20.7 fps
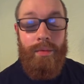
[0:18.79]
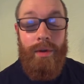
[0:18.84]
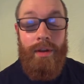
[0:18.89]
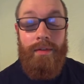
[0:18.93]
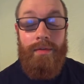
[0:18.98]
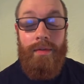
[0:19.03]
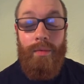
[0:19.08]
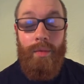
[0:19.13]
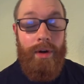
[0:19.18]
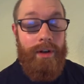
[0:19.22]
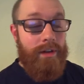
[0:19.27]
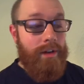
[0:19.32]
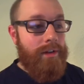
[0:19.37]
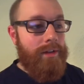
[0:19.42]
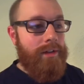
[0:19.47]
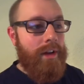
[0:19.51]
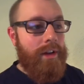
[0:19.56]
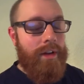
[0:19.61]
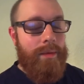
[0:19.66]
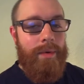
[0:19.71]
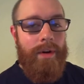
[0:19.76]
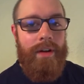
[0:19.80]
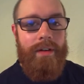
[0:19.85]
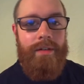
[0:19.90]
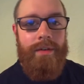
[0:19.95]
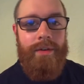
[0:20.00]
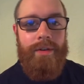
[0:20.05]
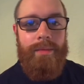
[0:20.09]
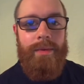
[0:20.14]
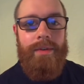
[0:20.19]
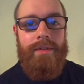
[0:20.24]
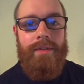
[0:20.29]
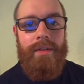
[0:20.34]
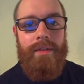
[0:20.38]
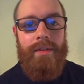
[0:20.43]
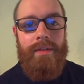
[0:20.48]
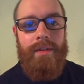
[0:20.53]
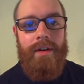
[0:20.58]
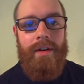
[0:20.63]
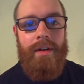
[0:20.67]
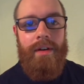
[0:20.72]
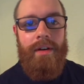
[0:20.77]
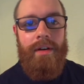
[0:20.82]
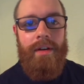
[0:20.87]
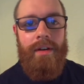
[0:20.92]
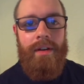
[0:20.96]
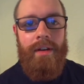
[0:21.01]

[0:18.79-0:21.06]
we even want to celebrate Christmas this year?